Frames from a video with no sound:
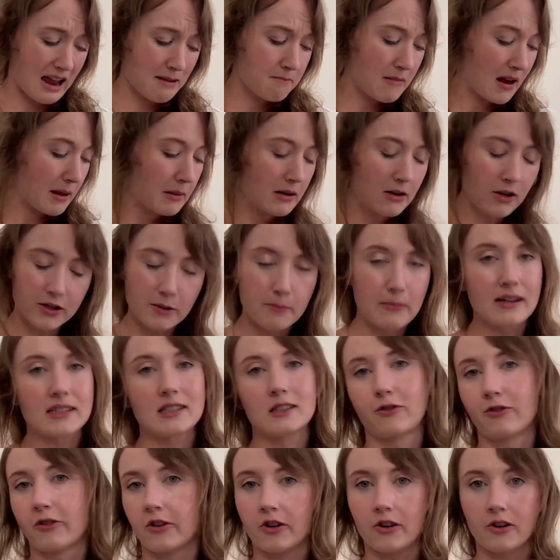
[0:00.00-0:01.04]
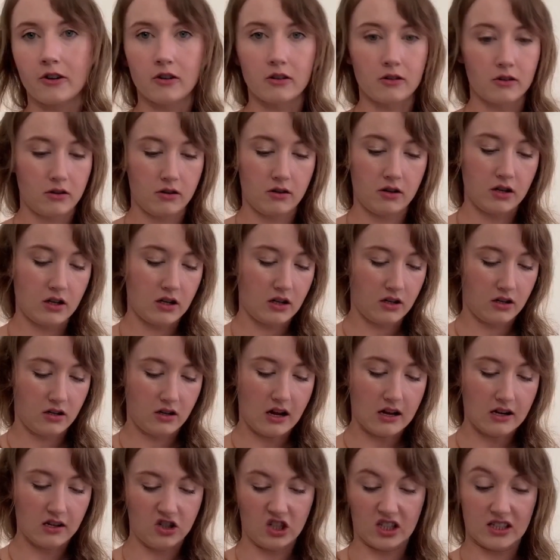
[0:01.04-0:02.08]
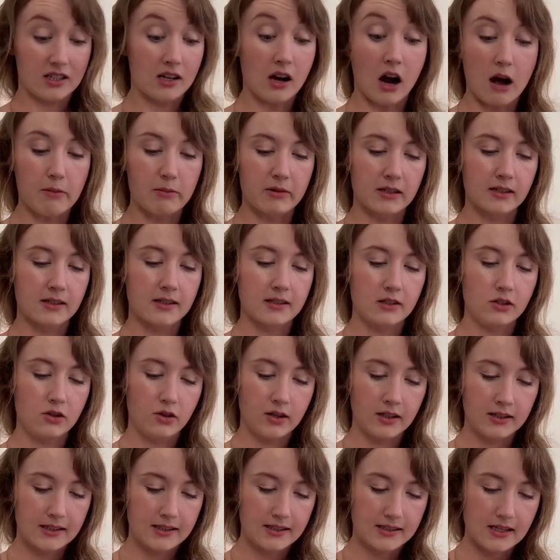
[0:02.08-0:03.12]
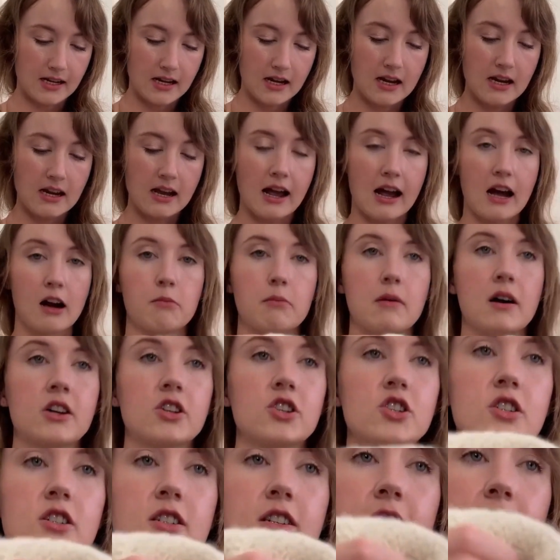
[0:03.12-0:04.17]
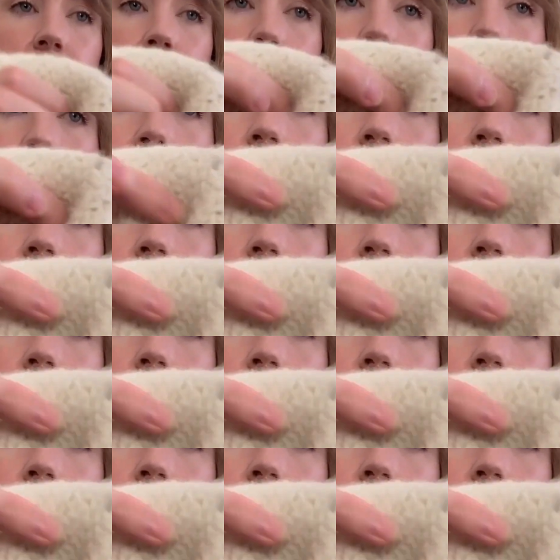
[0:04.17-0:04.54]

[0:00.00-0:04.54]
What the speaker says: and maybe not the best for just garments. You can see how much